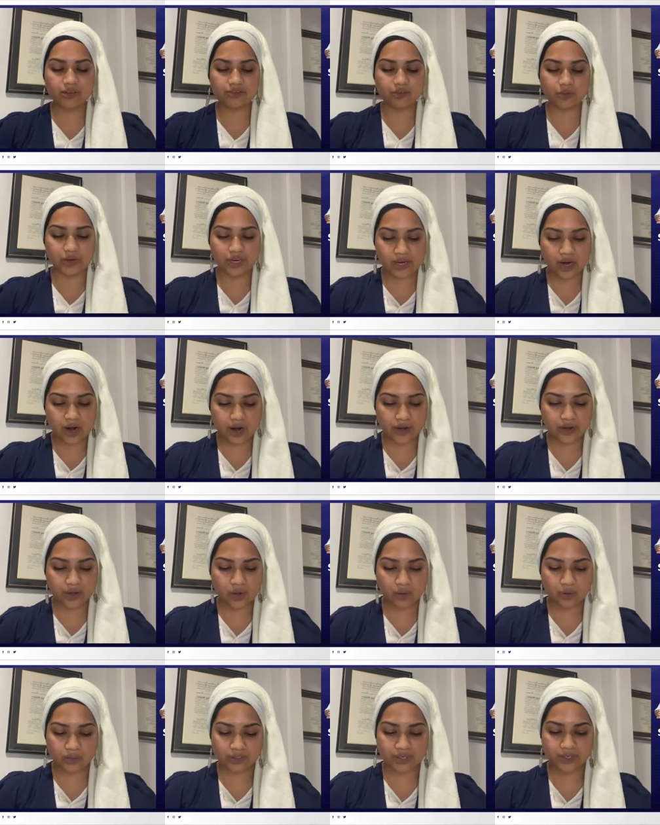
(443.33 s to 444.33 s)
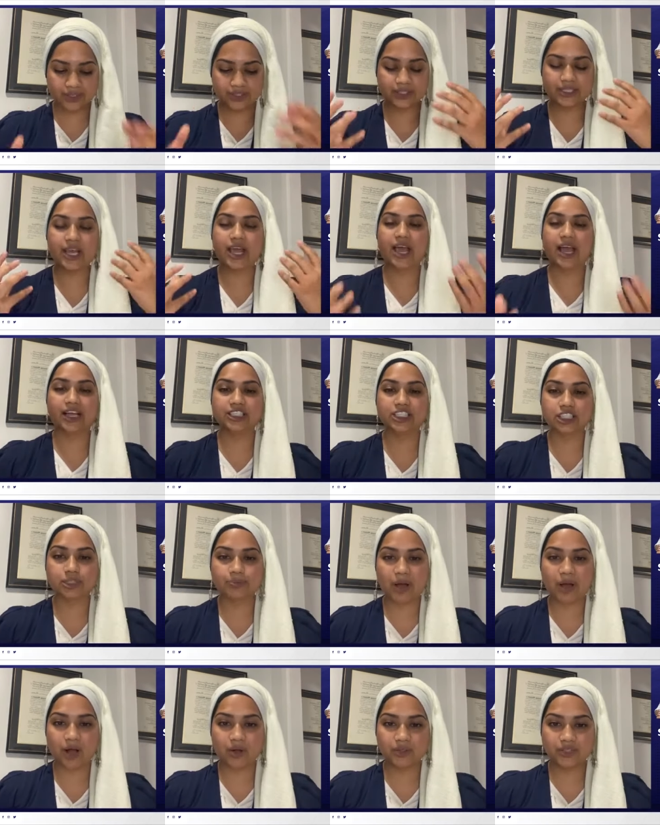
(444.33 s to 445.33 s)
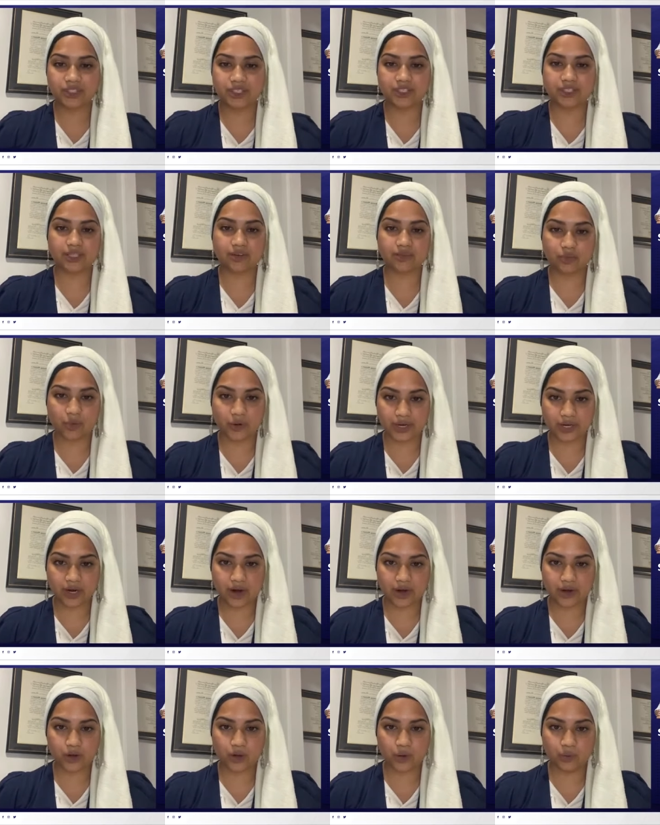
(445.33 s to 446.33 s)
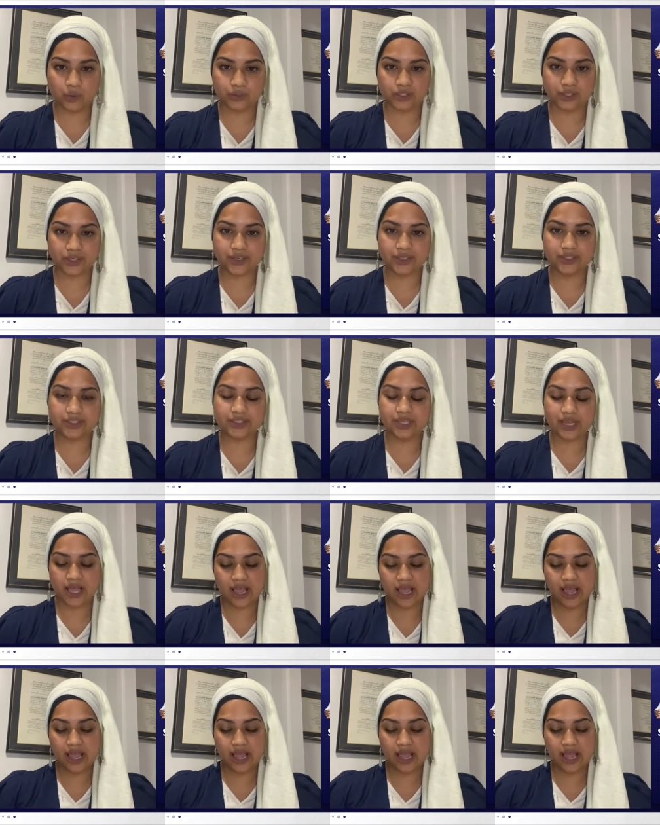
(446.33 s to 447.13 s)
of green card holders and spouses of green card holders.